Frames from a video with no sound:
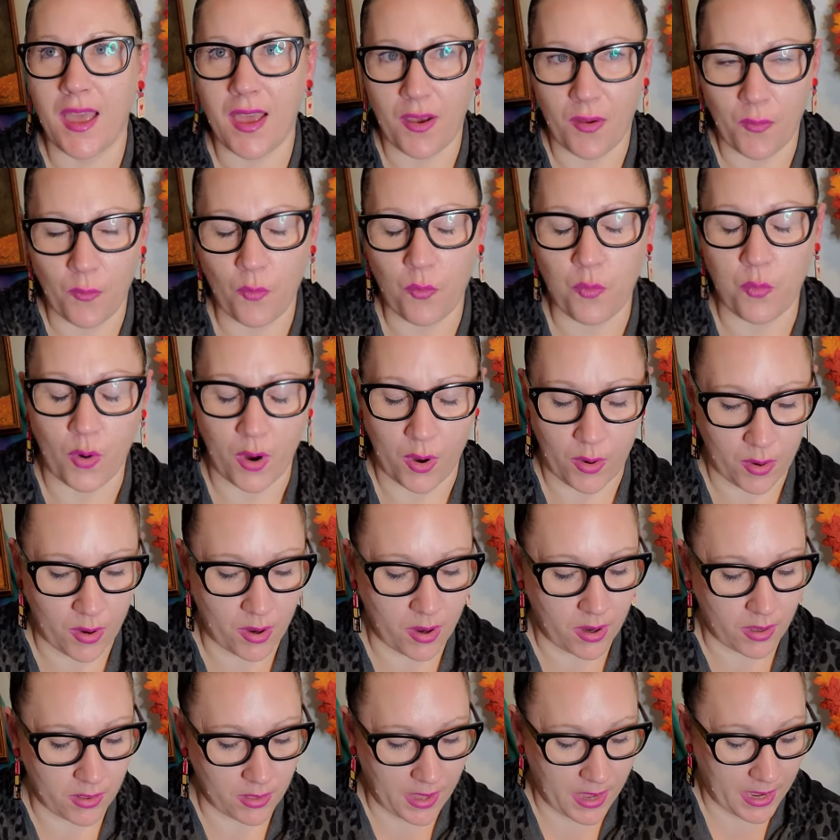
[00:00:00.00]

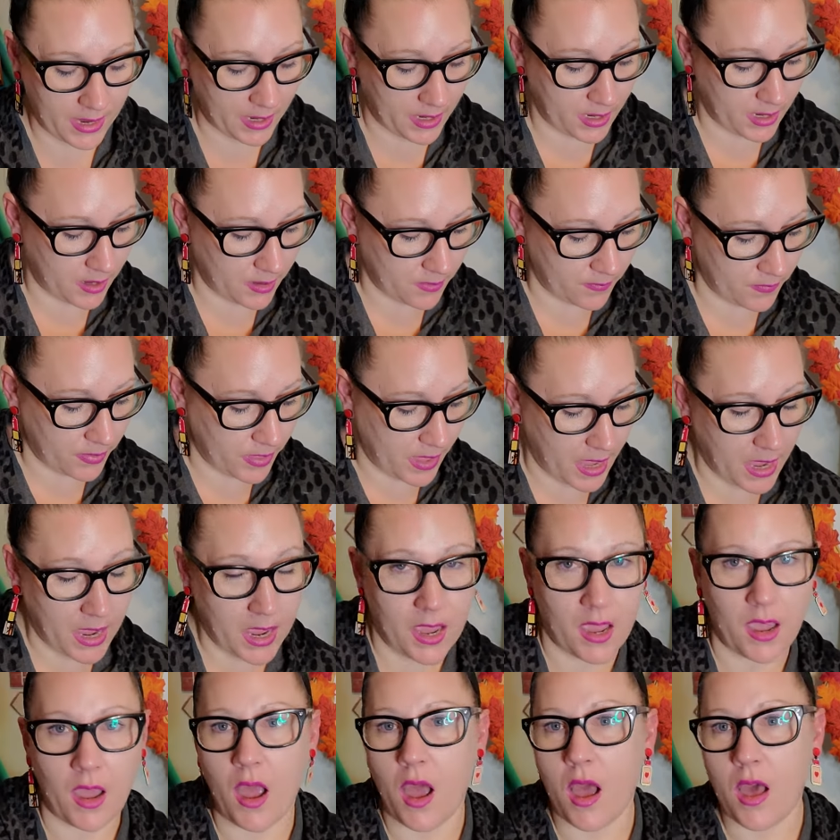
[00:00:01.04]
were like,
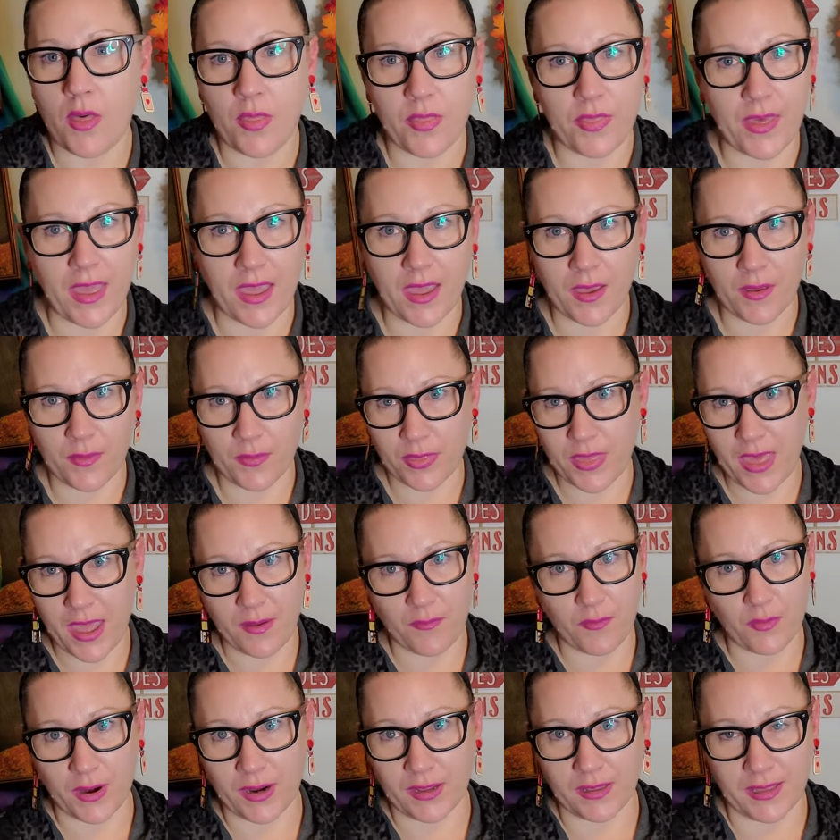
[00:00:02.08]
they, they, they
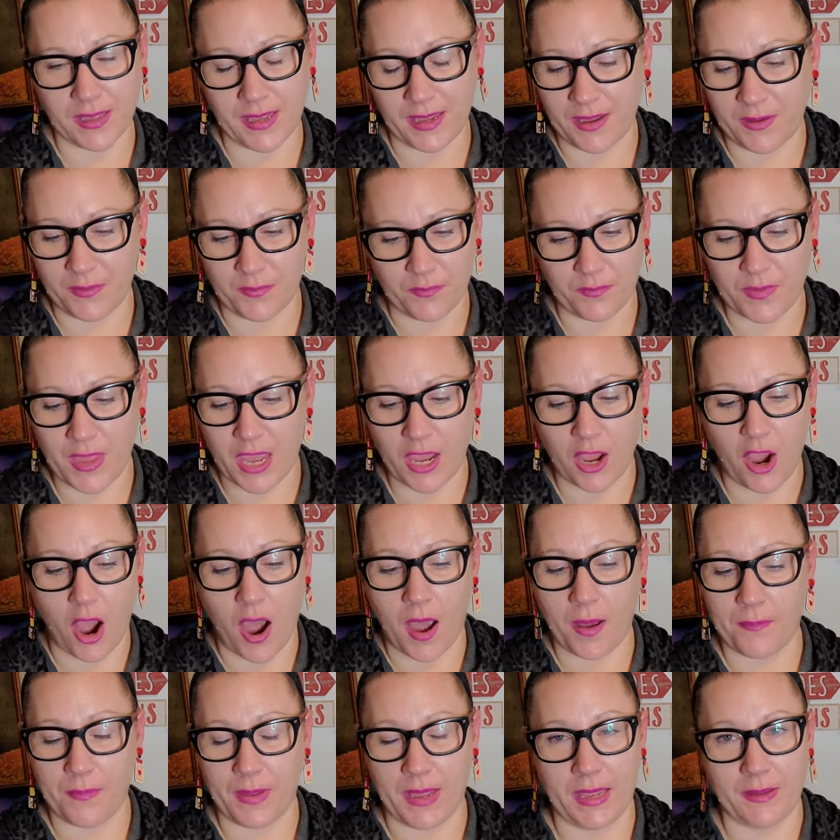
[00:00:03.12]
really, they
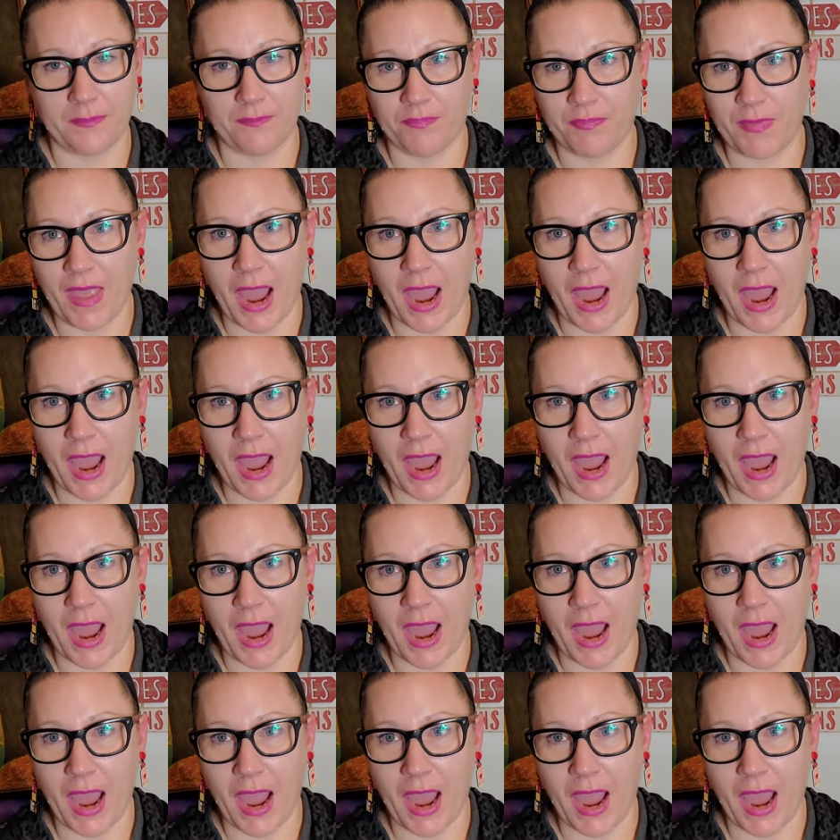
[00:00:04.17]
got me.